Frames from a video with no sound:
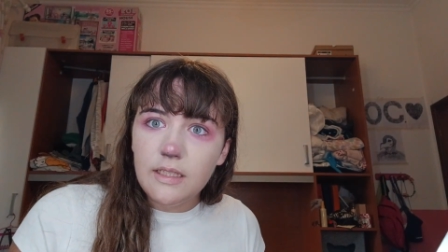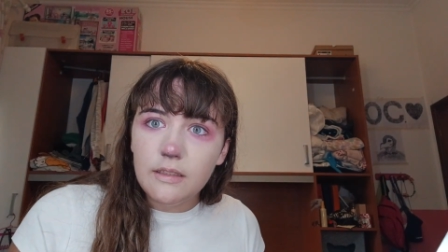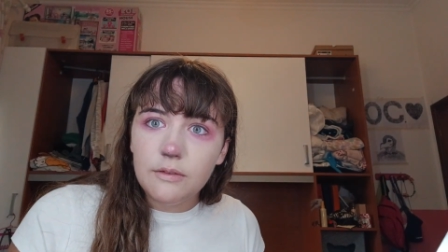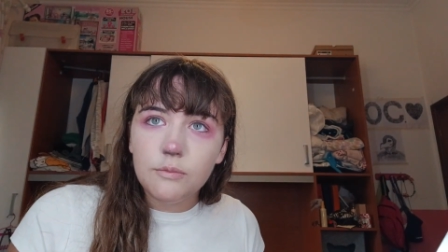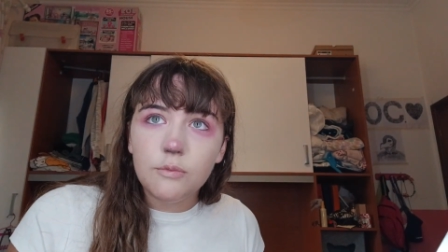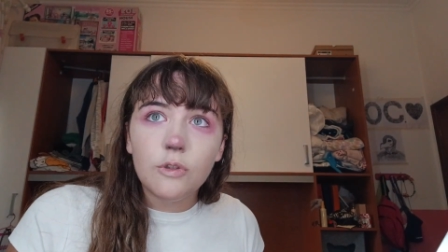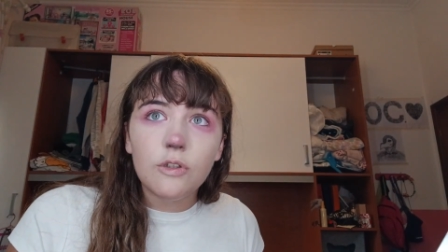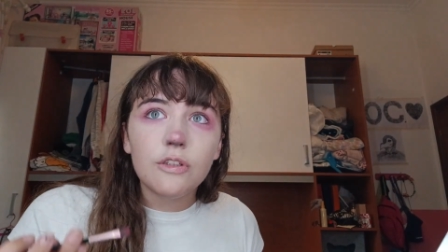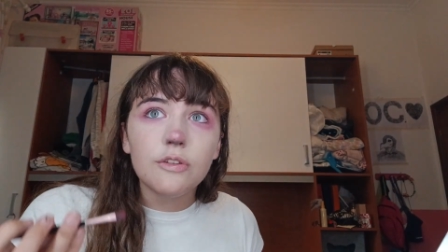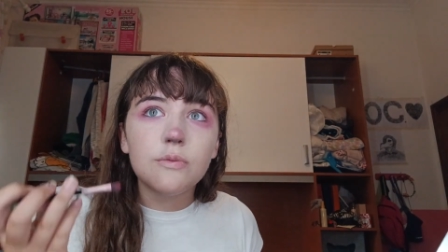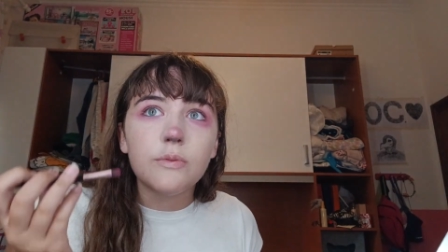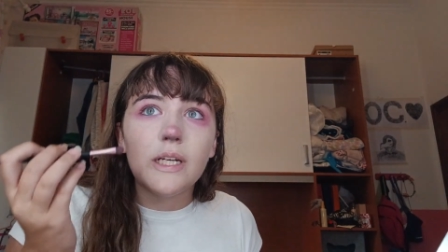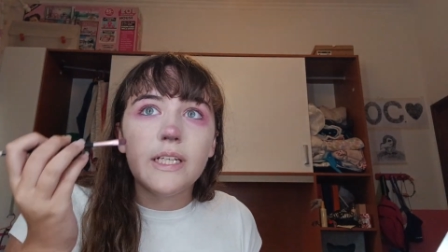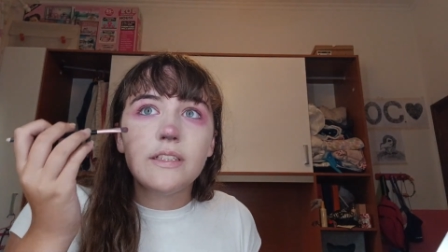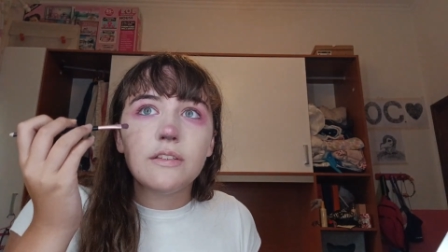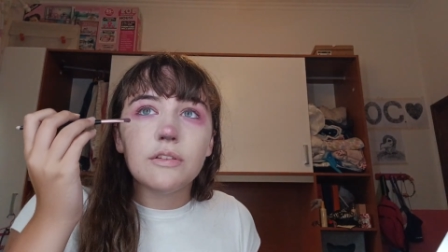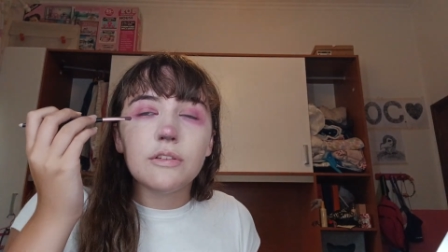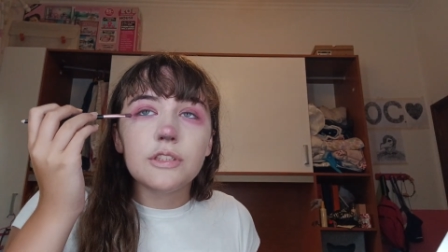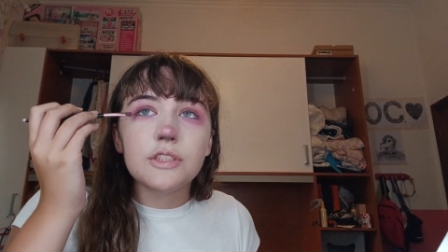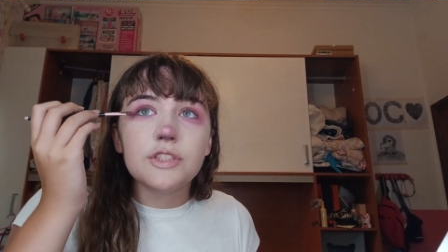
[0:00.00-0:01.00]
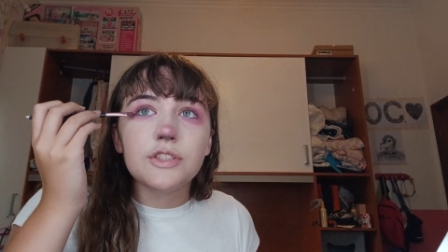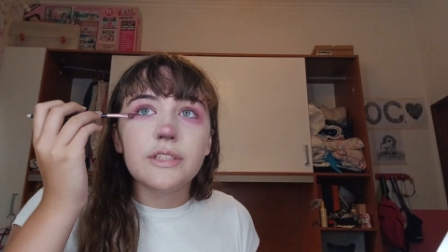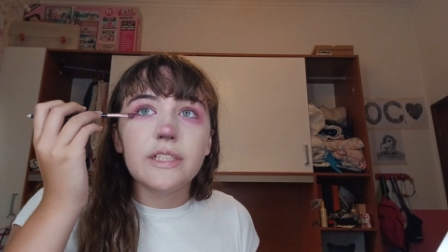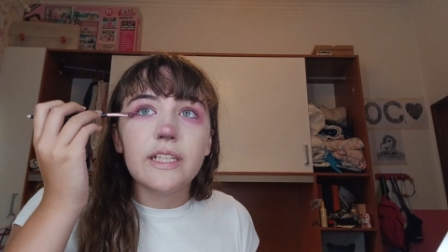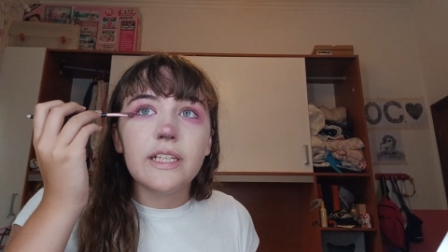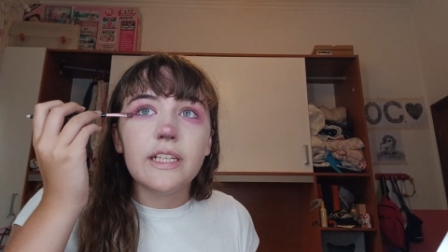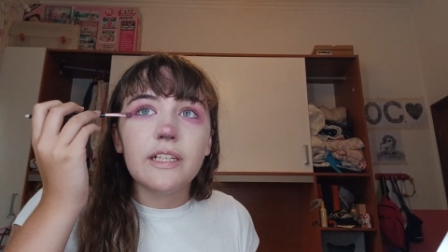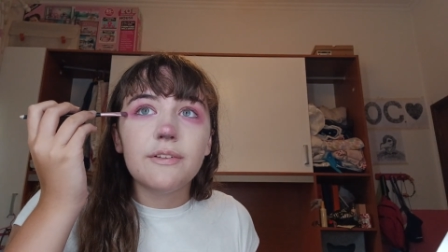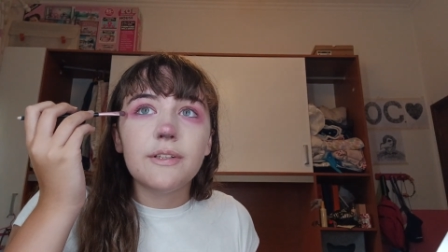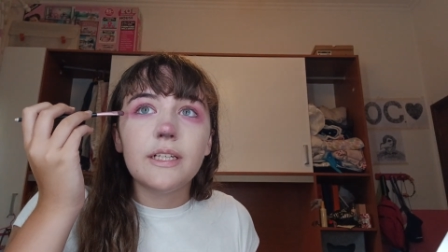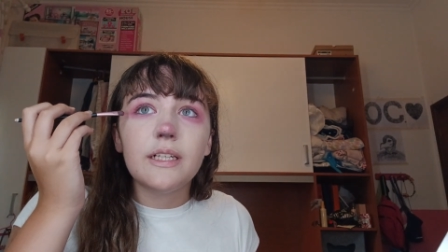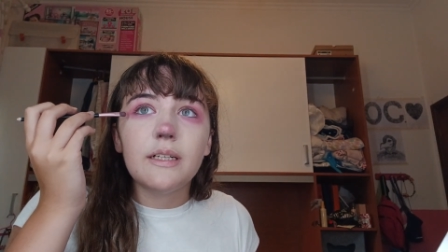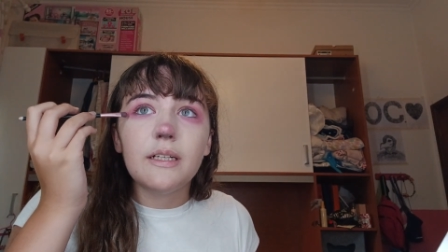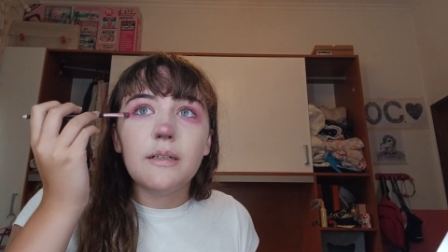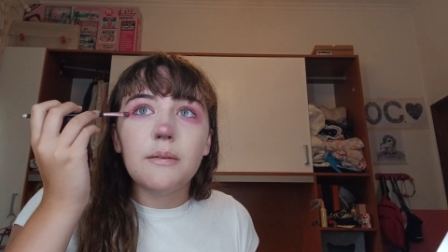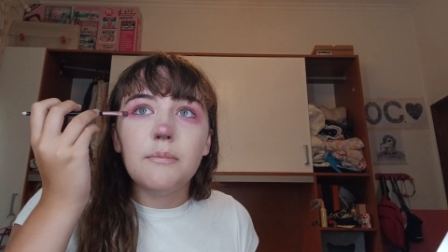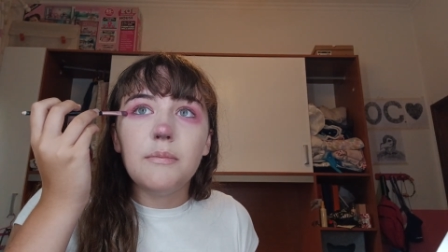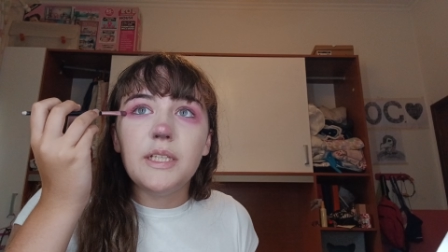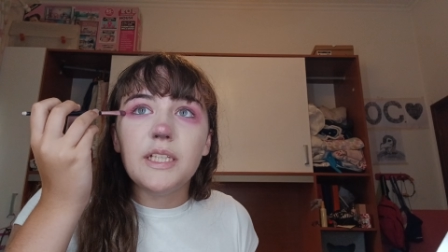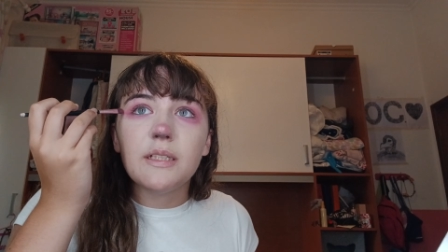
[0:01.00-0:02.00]
a Worldwide Torture
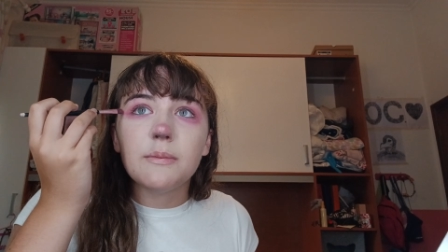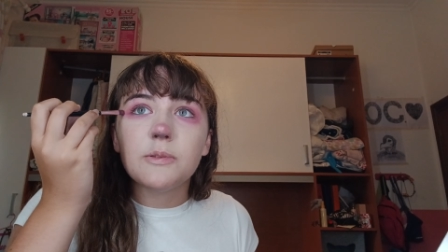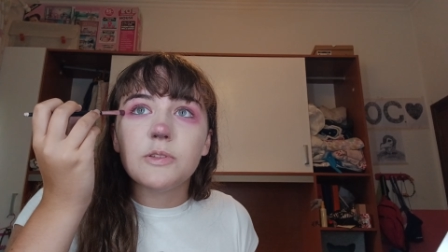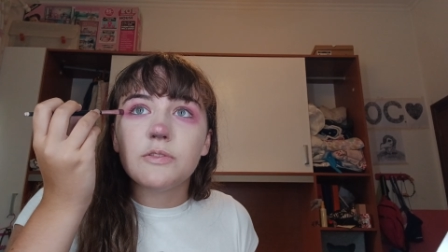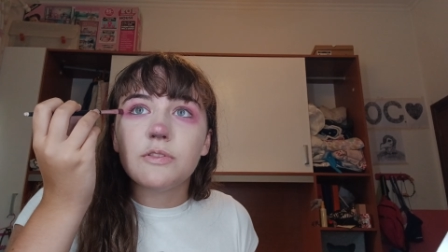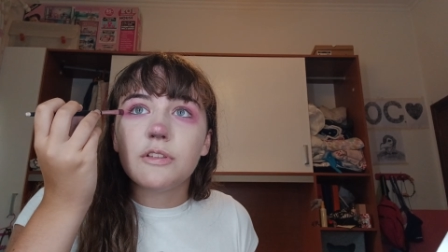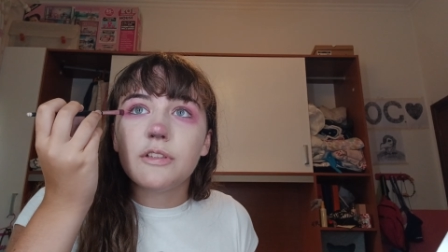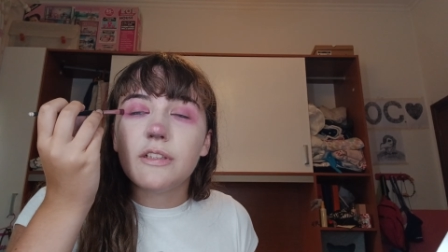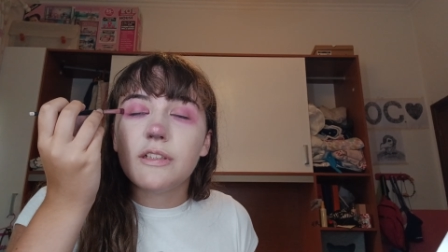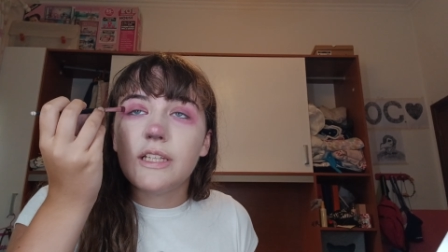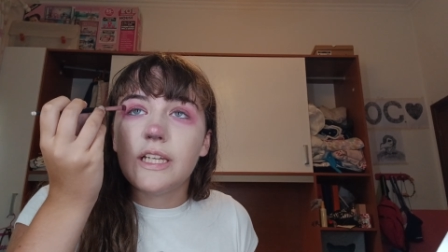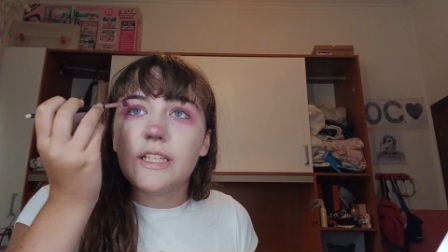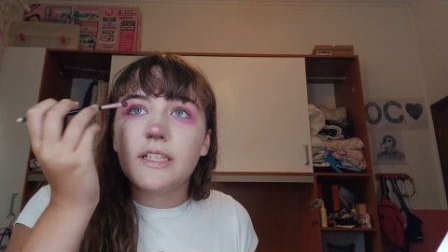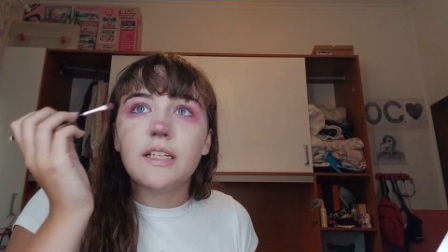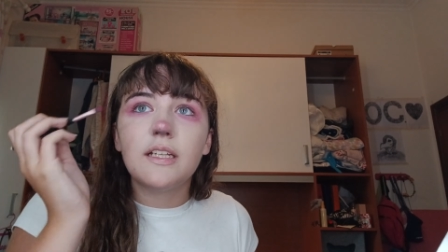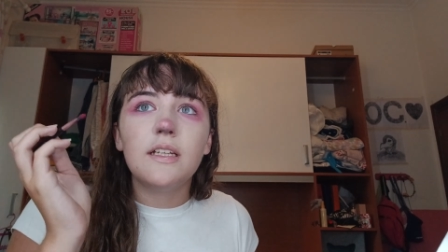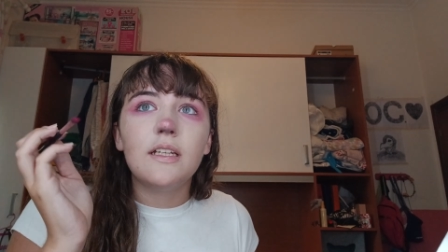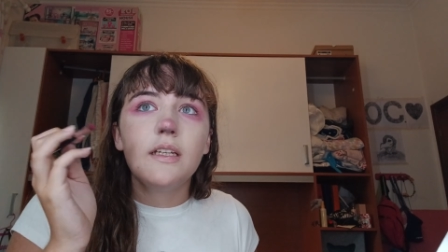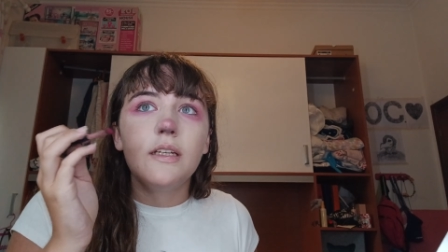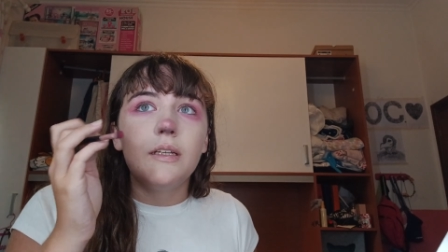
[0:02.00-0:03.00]
era makeup tutorial, like,